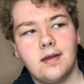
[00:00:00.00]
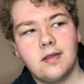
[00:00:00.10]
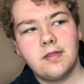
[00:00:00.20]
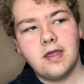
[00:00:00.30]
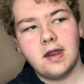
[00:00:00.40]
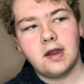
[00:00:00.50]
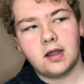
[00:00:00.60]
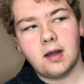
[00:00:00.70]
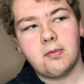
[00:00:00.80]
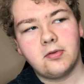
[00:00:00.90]
then a
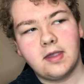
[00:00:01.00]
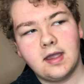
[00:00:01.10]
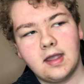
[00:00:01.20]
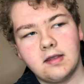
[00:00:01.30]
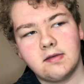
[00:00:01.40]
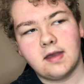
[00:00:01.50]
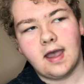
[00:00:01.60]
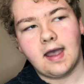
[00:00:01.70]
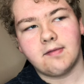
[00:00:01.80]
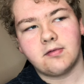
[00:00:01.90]
couple days
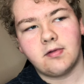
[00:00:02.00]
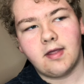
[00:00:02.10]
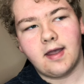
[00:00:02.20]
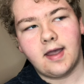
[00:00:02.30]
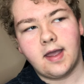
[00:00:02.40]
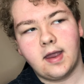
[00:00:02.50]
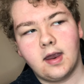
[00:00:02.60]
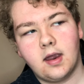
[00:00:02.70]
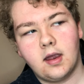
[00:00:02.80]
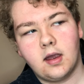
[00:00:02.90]
after that,
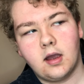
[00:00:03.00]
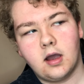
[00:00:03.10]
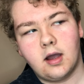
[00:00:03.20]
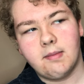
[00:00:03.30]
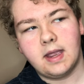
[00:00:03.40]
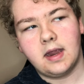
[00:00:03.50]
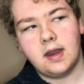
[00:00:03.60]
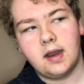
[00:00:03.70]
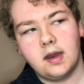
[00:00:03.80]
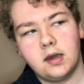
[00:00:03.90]
I
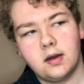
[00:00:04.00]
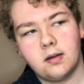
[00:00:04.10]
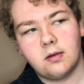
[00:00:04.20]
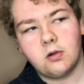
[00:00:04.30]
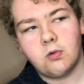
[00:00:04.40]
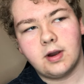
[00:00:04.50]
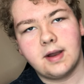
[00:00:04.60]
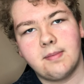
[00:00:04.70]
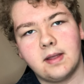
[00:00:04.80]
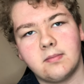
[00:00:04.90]
made quite
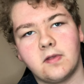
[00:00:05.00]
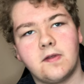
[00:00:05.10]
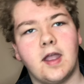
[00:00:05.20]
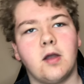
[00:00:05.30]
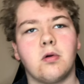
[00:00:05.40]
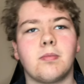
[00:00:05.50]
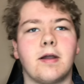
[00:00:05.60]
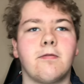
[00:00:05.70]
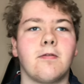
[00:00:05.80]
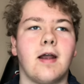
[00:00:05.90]
a big mistake with my
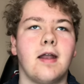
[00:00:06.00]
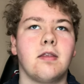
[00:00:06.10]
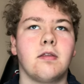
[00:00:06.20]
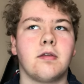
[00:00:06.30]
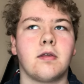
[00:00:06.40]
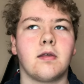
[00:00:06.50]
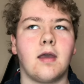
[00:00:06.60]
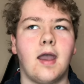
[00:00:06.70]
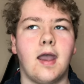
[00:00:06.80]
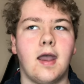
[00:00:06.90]
friends,
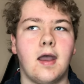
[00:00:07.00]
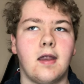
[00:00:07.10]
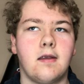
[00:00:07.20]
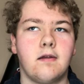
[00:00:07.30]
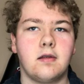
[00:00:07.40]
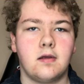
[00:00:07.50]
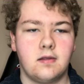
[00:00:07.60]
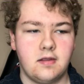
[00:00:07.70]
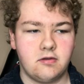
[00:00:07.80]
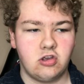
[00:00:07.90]
and
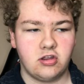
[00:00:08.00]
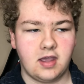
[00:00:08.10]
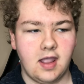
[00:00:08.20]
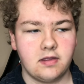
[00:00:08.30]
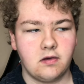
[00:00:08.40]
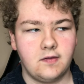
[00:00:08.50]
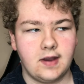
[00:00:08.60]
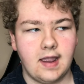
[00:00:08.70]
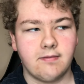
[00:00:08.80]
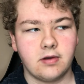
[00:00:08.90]
this just canceled
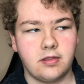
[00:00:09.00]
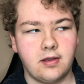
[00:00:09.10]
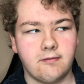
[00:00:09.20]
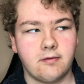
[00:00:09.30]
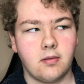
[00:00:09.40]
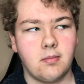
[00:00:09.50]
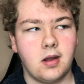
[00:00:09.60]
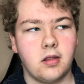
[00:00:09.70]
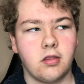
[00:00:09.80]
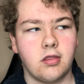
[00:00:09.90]
everything for a
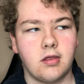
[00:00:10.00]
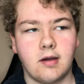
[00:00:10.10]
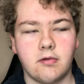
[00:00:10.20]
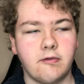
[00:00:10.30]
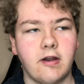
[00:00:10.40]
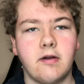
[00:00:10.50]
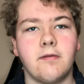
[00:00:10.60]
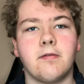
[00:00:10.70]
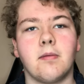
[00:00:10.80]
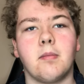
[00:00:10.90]
month. I was grounded
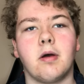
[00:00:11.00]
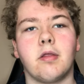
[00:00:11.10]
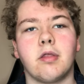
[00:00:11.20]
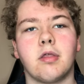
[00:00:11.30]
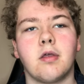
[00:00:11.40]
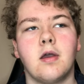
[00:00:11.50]
for a month